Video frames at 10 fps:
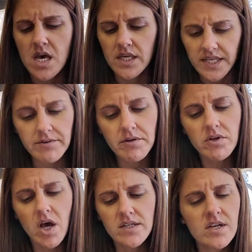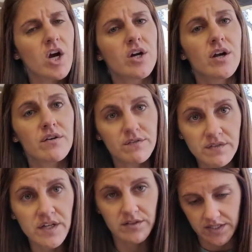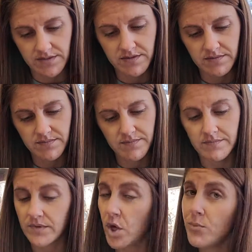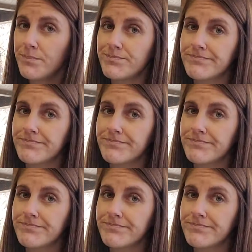Hero dogs are fearless. Nope.